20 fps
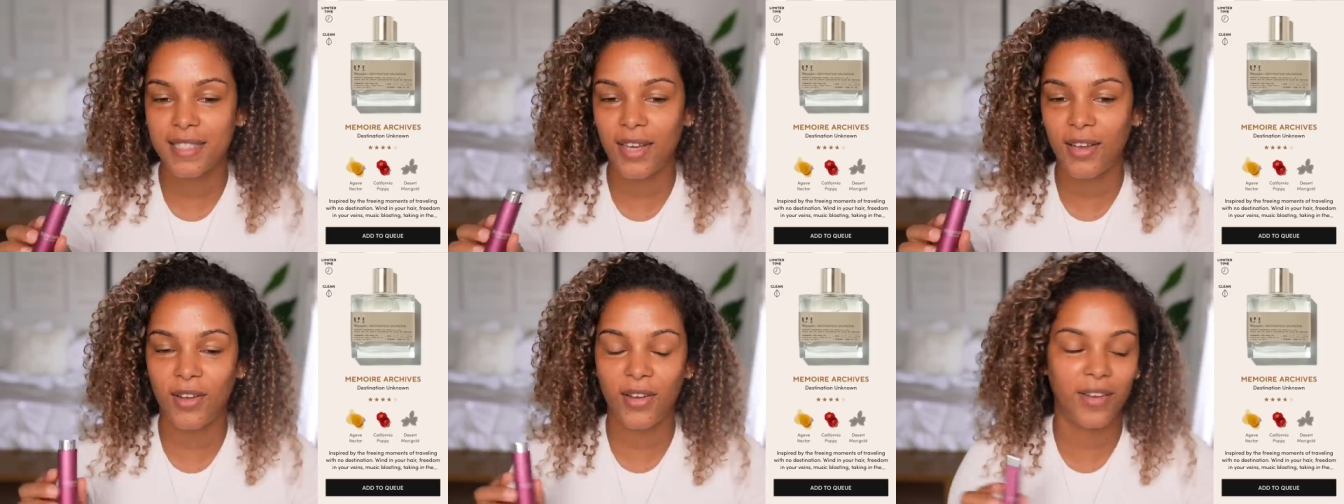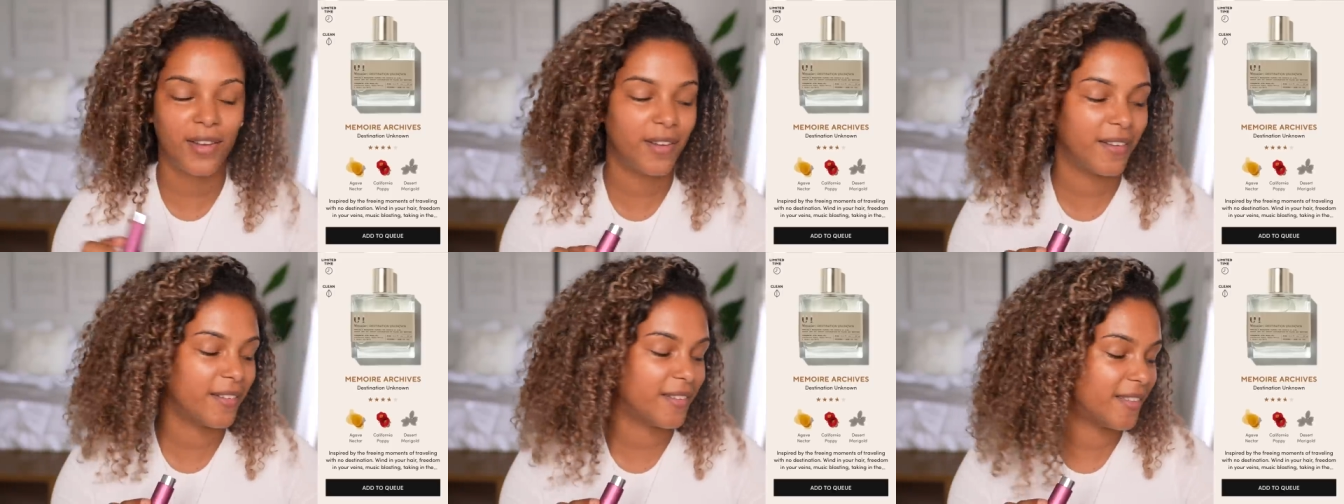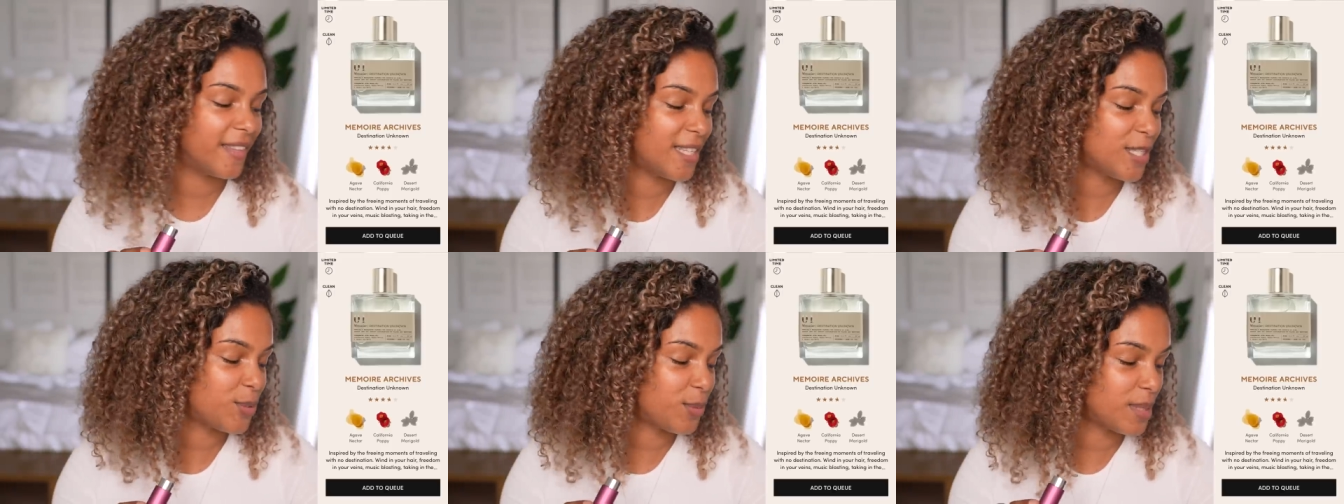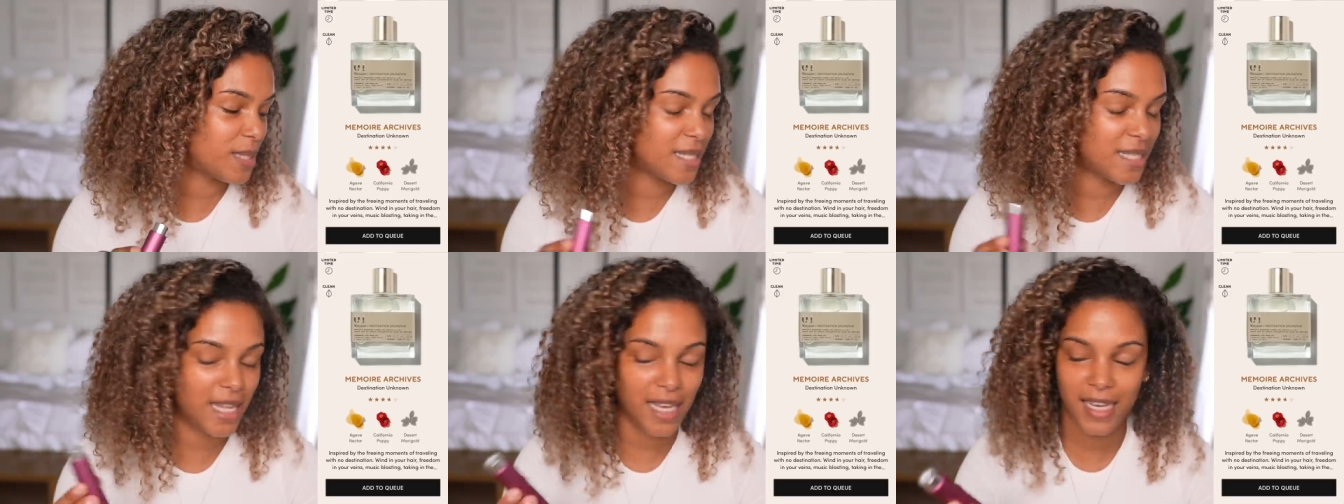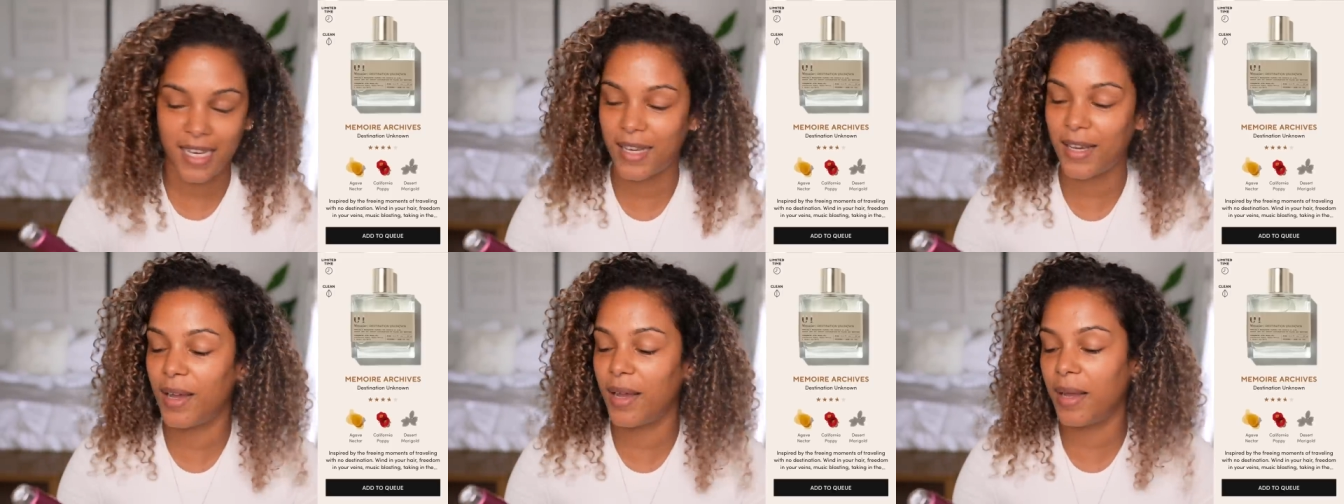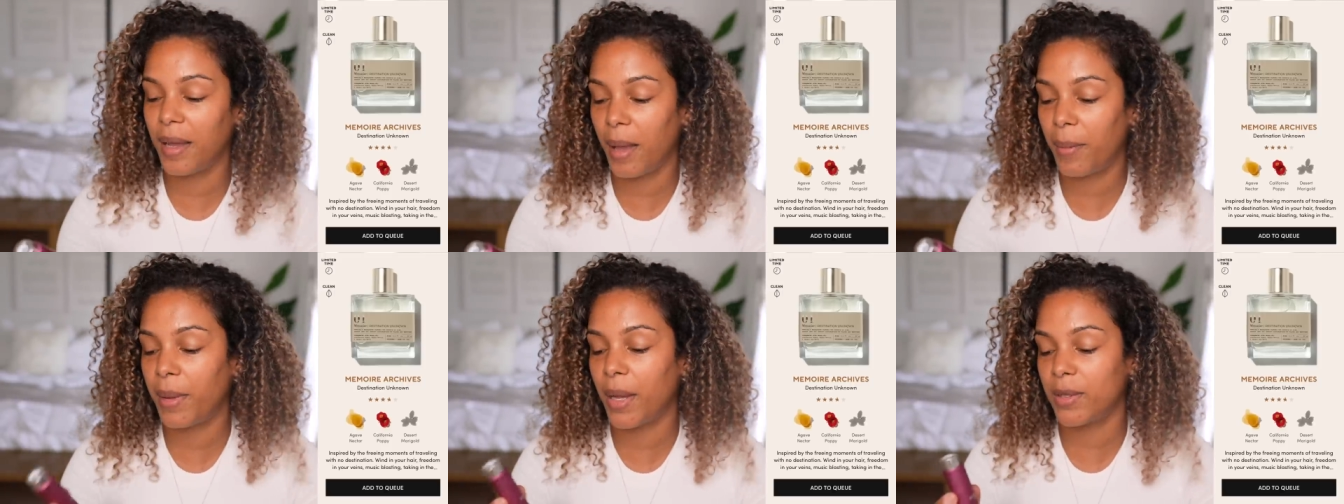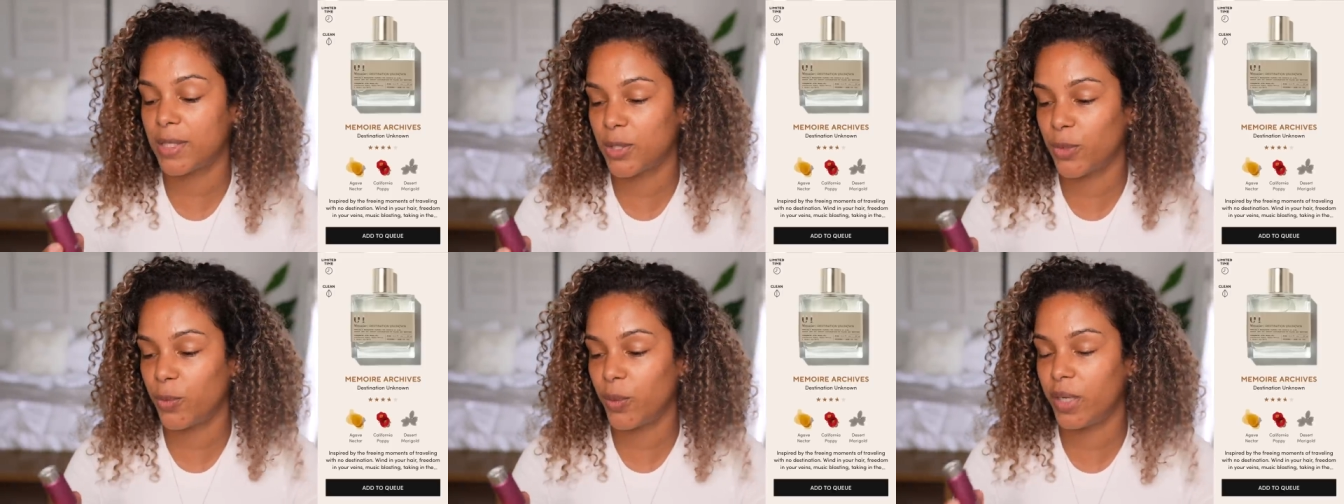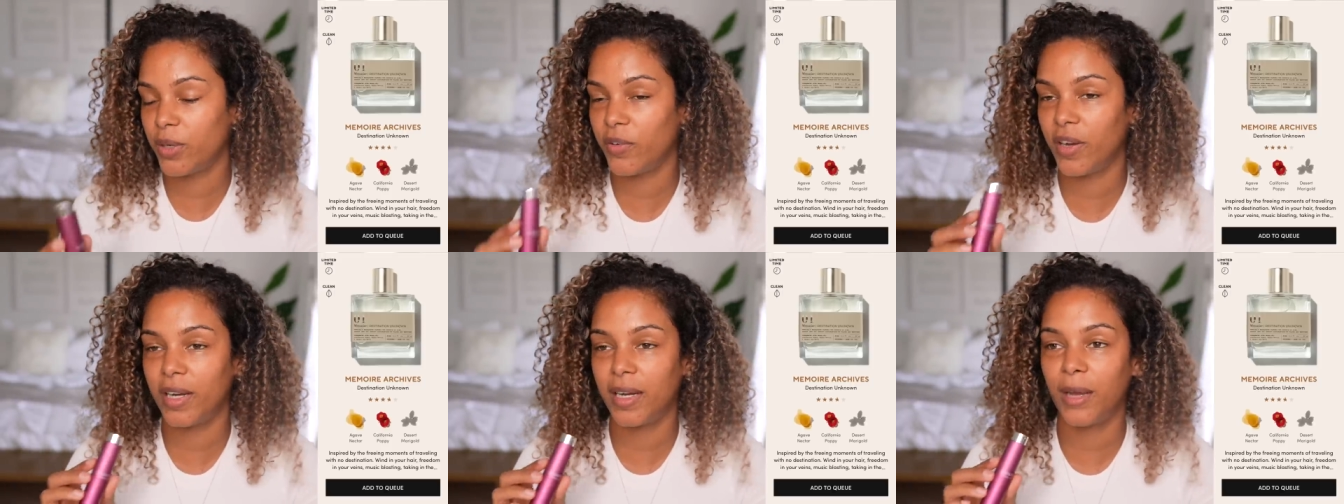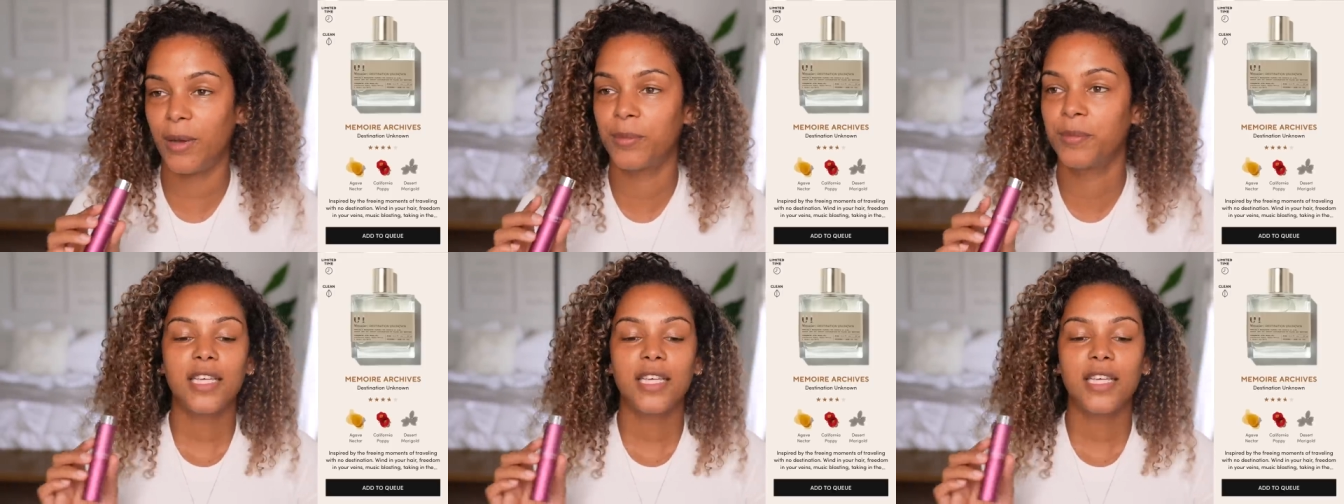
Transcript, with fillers: Oh, this one's like about to win right now.